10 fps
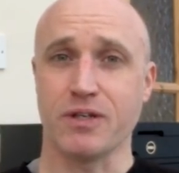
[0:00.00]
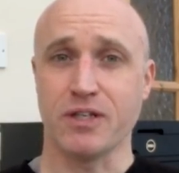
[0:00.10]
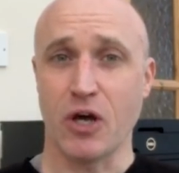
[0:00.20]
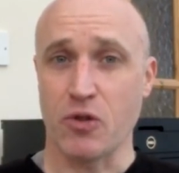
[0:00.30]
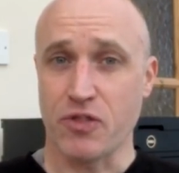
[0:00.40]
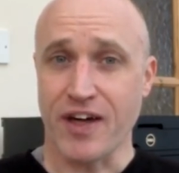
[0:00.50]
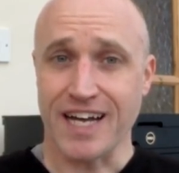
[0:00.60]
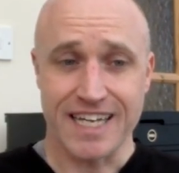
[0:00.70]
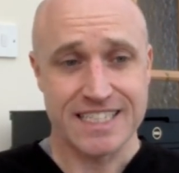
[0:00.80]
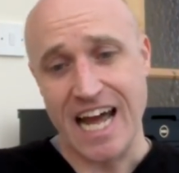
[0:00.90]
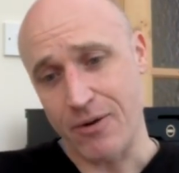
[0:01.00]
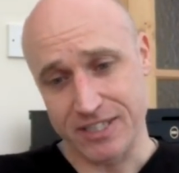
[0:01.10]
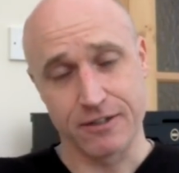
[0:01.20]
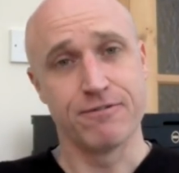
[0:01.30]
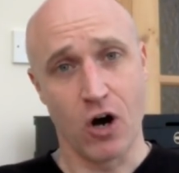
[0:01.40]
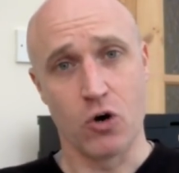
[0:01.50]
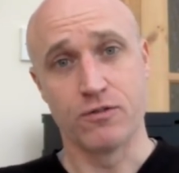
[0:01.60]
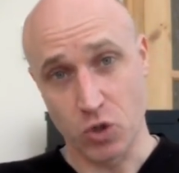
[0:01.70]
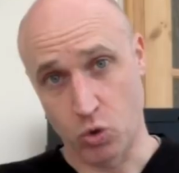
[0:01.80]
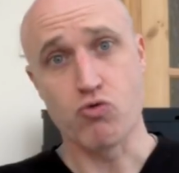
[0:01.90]
you know, that is how it's
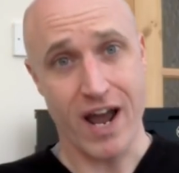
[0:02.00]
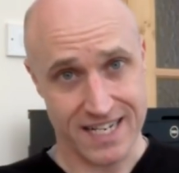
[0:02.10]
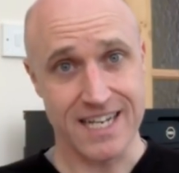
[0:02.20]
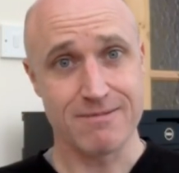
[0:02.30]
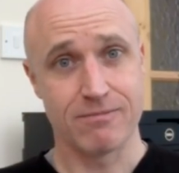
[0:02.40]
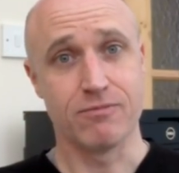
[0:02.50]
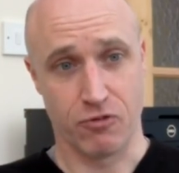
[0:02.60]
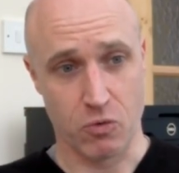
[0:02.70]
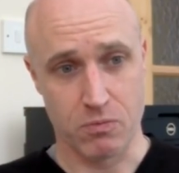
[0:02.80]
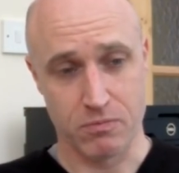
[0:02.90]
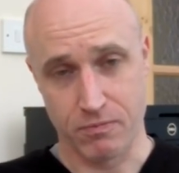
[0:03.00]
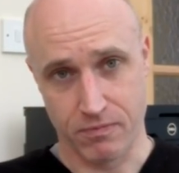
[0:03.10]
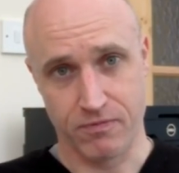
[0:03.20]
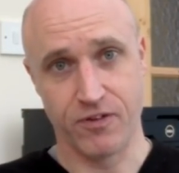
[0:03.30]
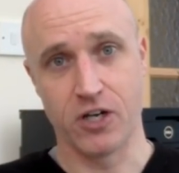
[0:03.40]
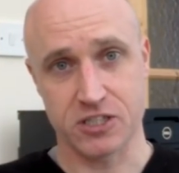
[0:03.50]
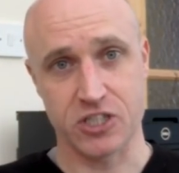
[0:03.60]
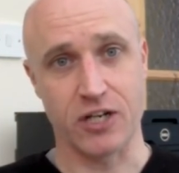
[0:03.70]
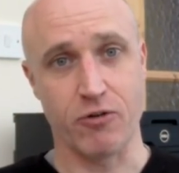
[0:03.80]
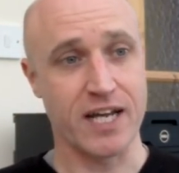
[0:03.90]
evolved already from first
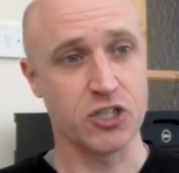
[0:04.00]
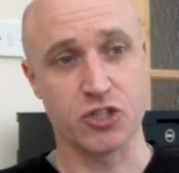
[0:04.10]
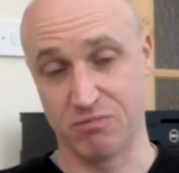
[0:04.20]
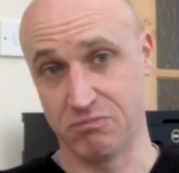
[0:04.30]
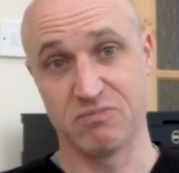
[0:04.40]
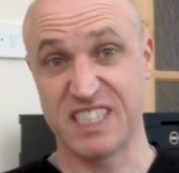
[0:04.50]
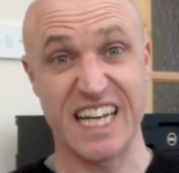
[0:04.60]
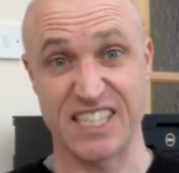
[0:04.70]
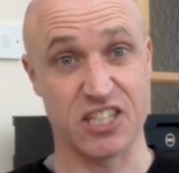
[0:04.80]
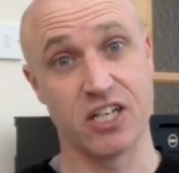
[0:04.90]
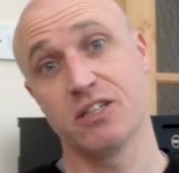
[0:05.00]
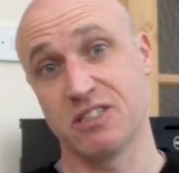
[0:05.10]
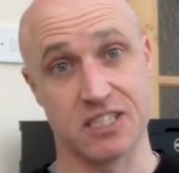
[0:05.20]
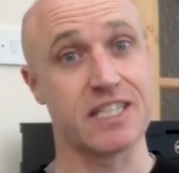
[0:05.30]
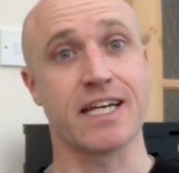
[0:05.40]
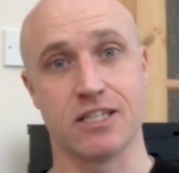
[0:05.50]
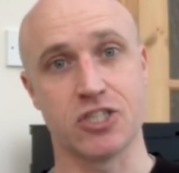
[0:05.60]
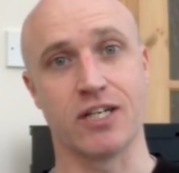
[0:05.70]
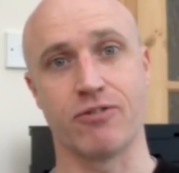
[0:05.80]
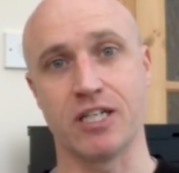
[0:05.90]
generation Tesla to second
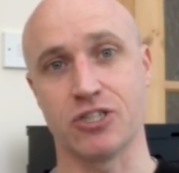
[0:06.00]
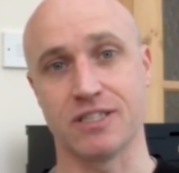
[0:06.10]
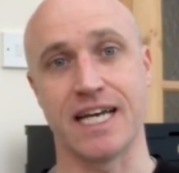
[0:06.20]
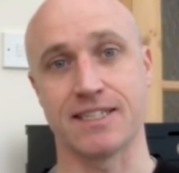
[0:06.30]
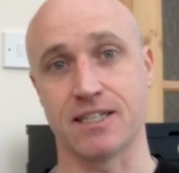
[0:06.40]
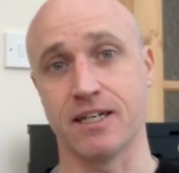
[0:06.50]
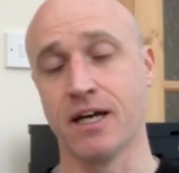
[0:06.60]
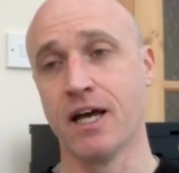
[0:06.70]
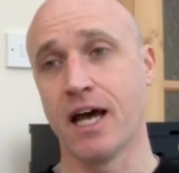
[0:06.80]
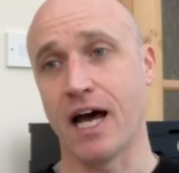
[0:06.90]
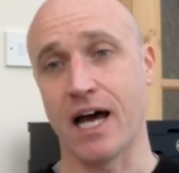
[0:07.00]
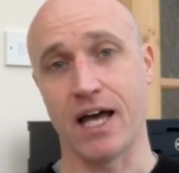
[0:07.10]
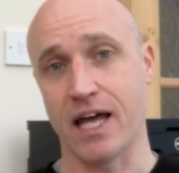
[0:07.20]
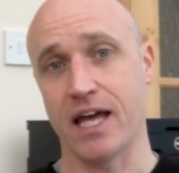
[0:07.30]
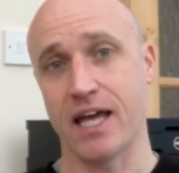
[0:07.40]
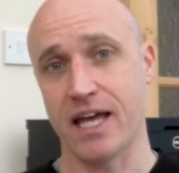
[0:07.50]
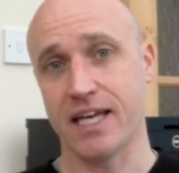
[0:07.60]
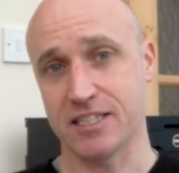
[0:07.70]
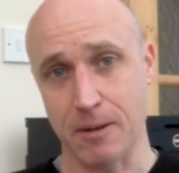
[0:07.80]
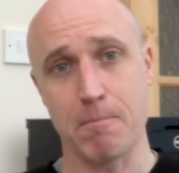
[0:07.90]
generation Tesla.
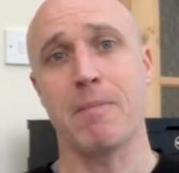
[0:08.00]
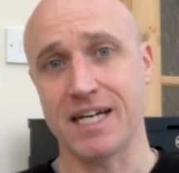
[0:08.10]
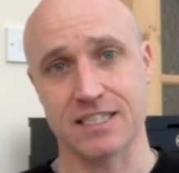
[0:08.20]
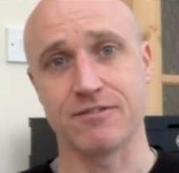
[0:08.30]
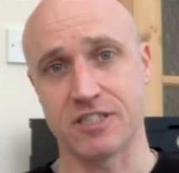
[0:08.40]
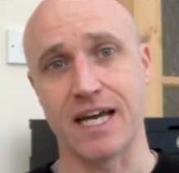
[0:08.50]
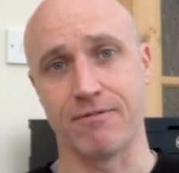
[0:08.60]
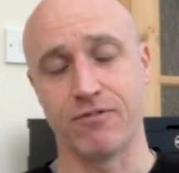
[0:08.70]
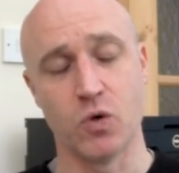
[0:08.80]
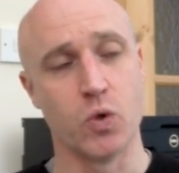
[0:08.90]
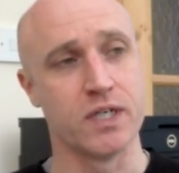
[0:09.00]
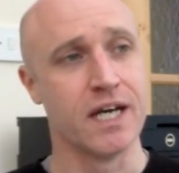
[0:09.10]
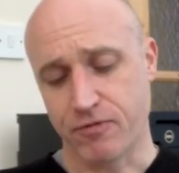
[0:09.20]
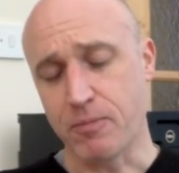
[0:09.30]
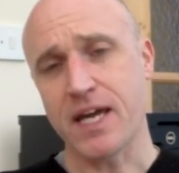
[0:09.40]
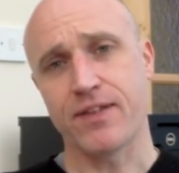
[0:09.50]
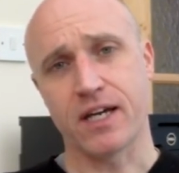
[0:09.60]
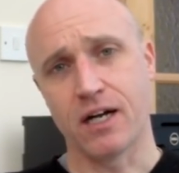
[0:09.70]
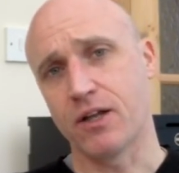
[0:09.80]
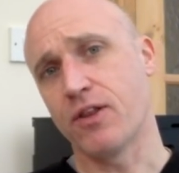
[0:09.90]
It's a massive step forward. For me, the
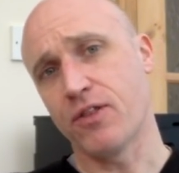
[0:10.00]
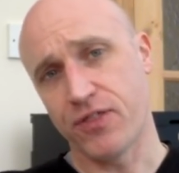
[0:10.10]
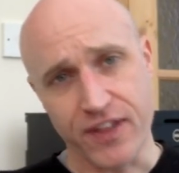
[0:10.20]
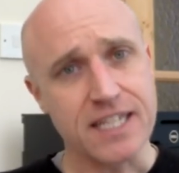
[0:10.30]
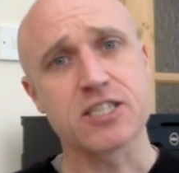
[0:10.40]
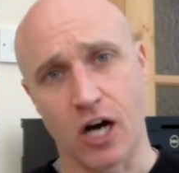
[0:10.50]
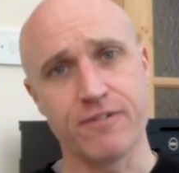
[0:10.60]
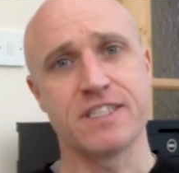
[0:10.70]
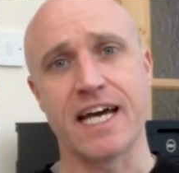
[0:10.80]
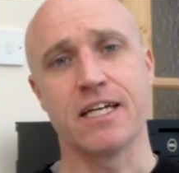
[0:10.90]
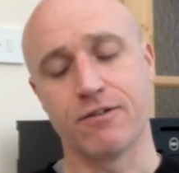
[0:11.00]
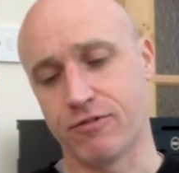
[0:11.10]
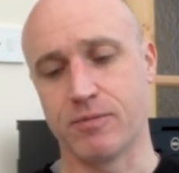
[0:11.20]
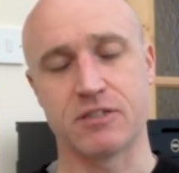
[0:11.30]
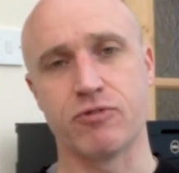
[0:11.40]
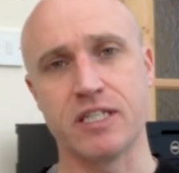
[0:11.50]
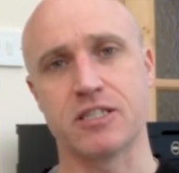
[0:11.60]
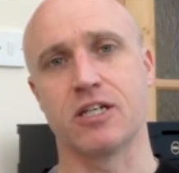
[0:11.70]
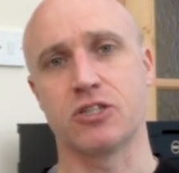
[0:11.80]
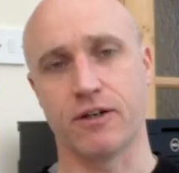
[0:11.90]
kind of the things that I've taken from this
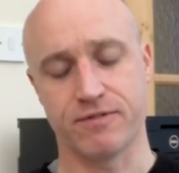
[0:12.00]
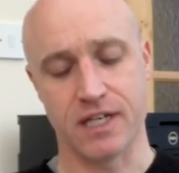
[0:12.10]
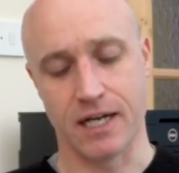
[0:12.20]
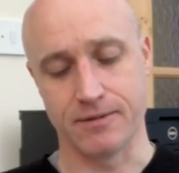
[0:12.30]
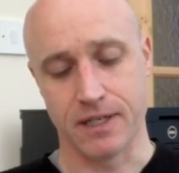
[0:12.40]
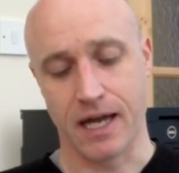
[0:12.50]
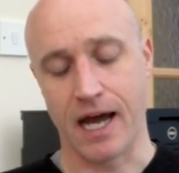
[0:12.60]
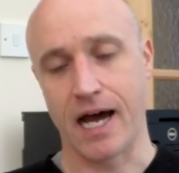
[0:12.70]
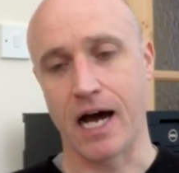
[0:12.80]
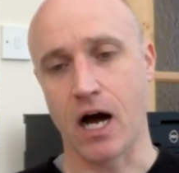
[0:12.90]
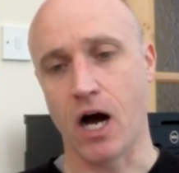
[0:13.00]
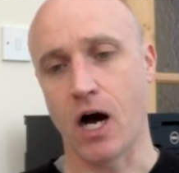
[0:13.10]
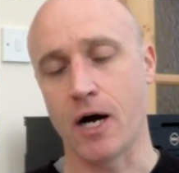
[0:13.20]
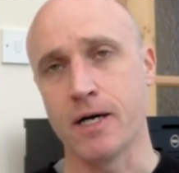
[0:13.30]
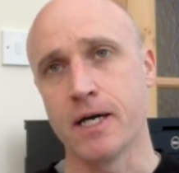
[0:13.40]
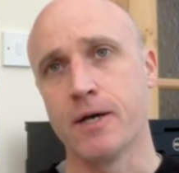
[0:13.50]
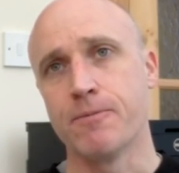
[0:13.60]
research I've done are,